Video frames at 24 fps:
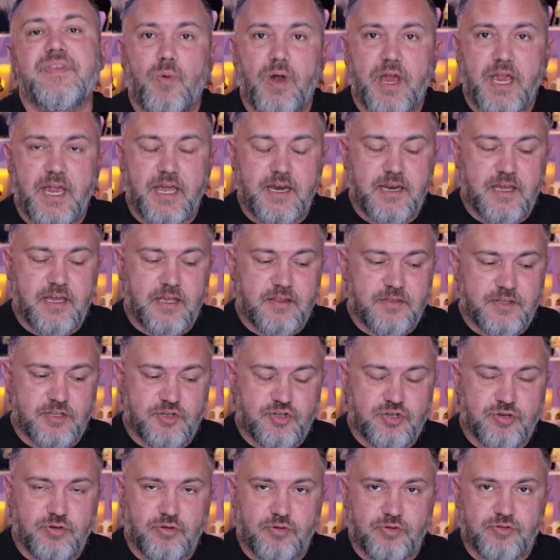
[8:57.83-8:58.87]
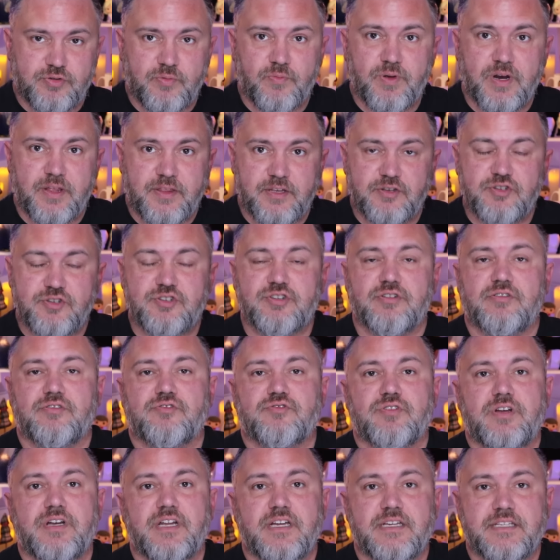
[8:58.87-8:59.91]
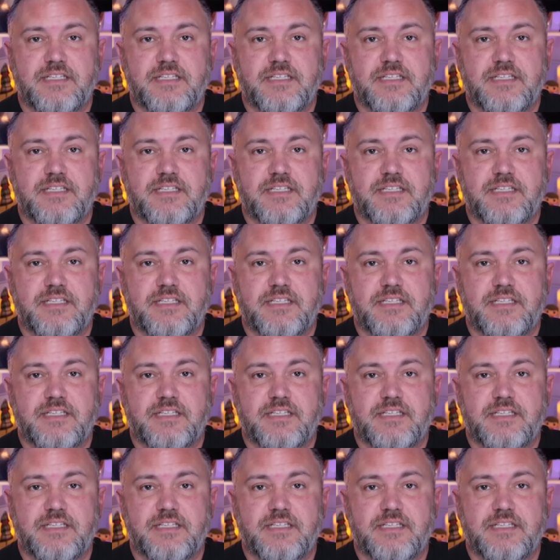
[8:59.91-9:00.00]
when the children, one of the children